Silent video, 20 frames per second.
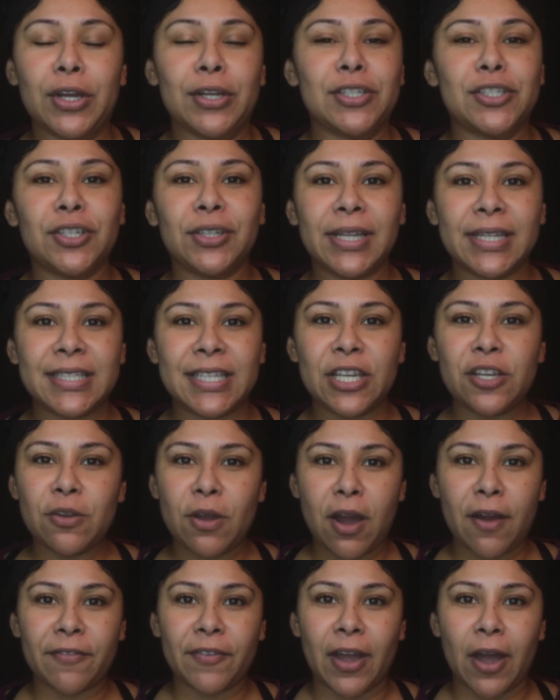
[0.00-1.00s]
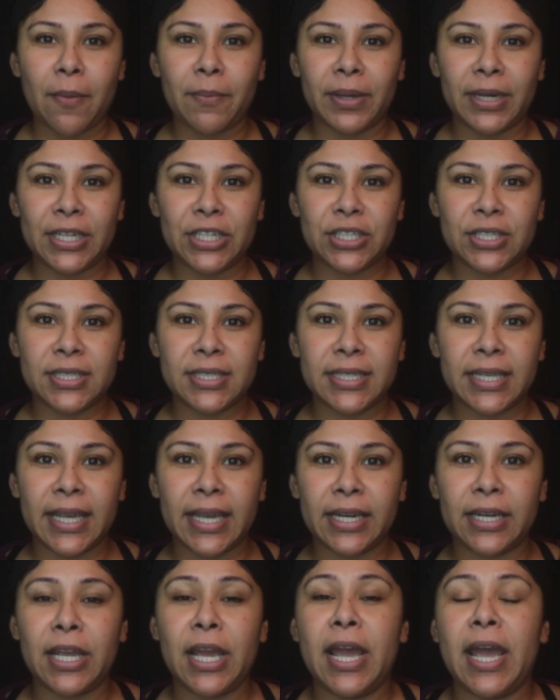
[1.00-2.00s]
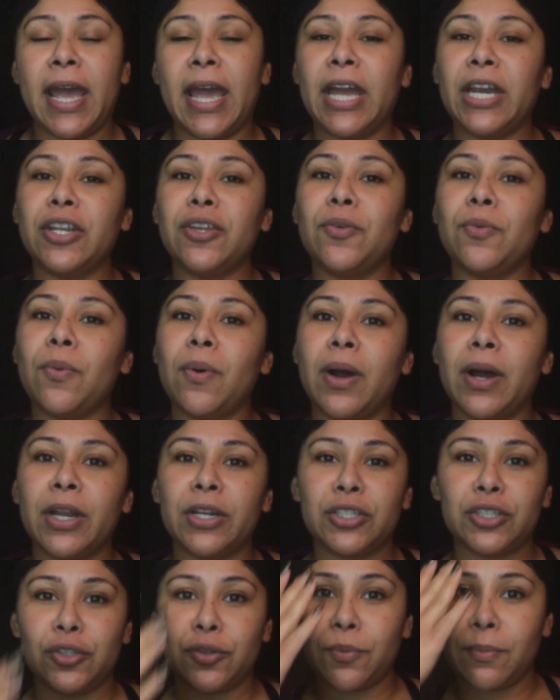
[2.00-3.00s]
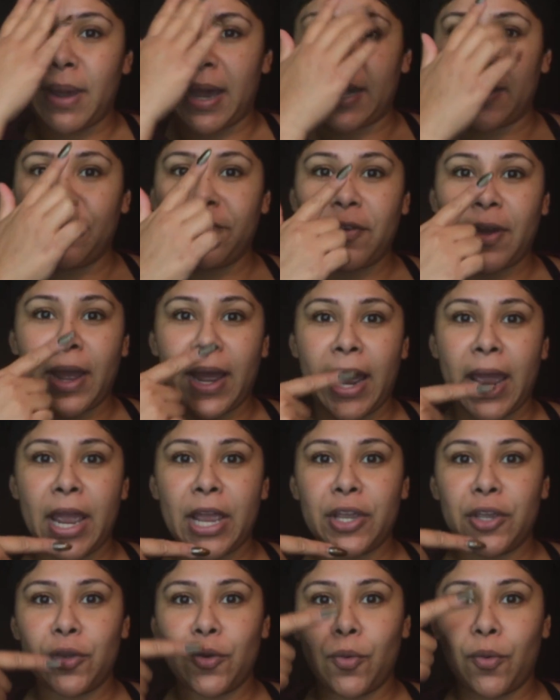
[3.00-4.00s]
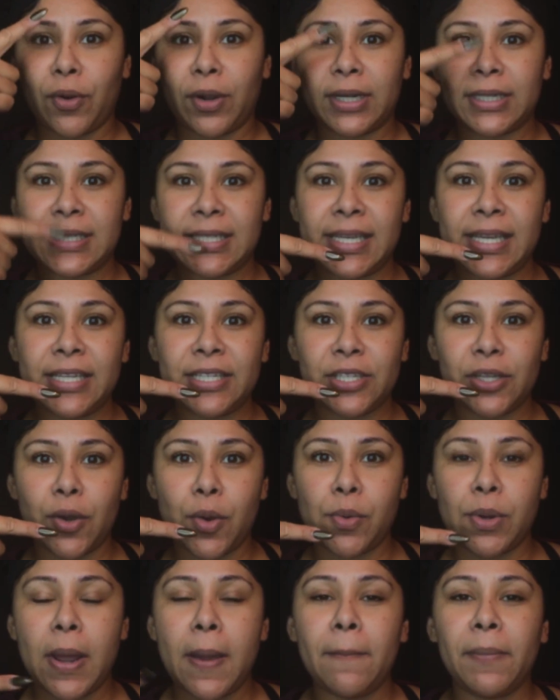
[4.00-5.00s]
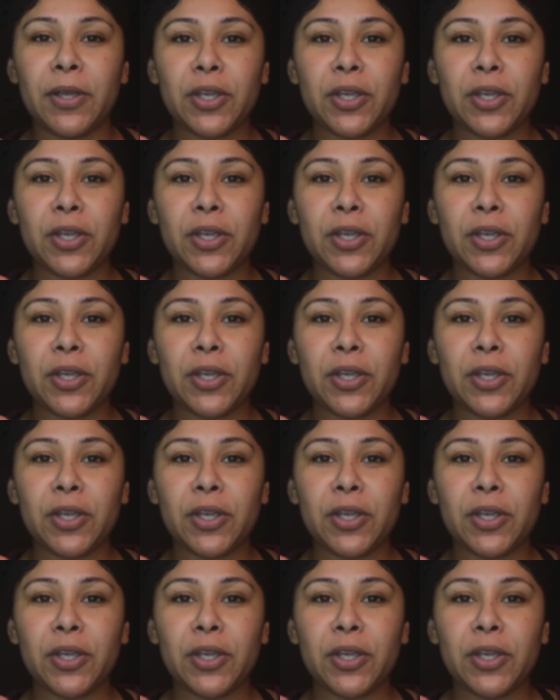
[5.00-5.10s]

So let's say you have combination skin and you want to mattify your T-zone,